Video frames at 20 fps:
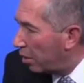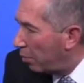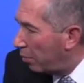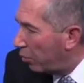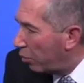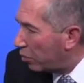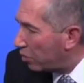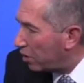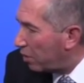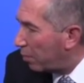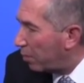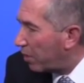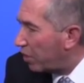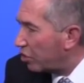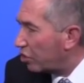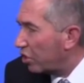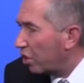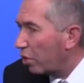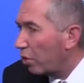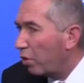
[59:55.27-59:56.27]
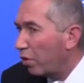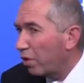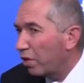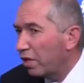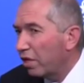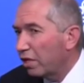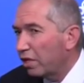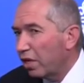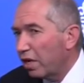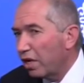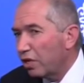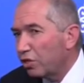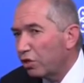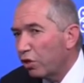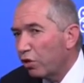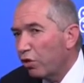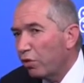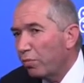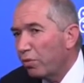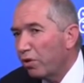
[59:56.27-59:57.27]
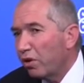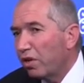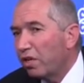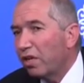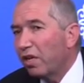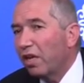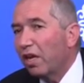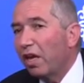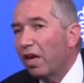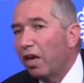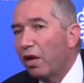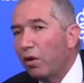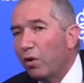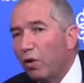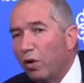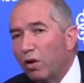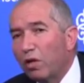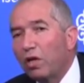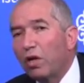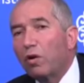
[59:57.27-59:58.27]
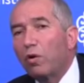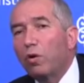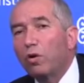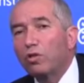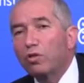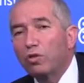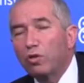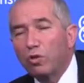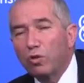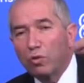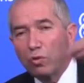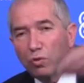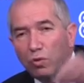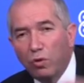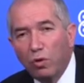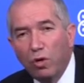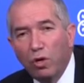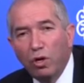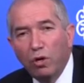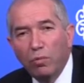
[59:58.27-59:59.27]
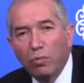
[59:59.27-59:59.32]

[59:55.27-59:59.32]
impose some pressure on the international community in order also to